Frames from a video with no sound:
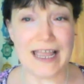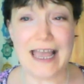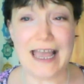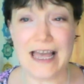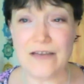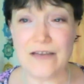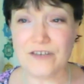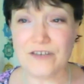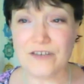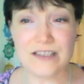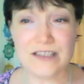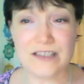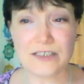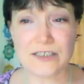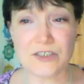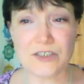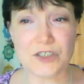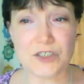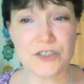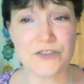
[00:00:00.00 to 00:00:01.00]

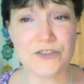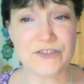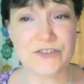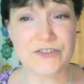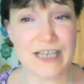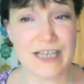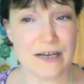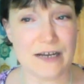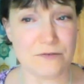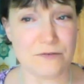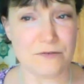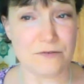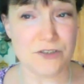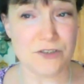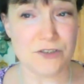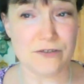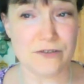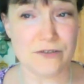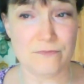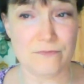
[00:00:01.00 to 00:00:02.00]
everything turns
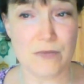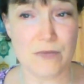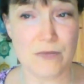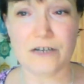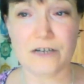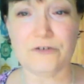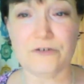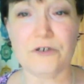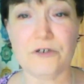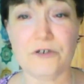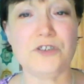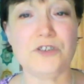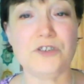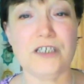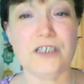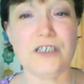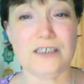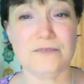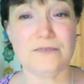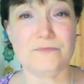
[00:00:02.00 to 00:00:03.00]
out on our own
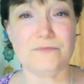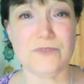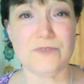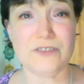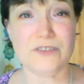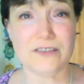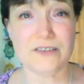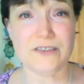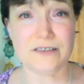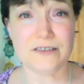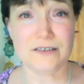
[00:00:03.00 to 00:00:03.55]
terms.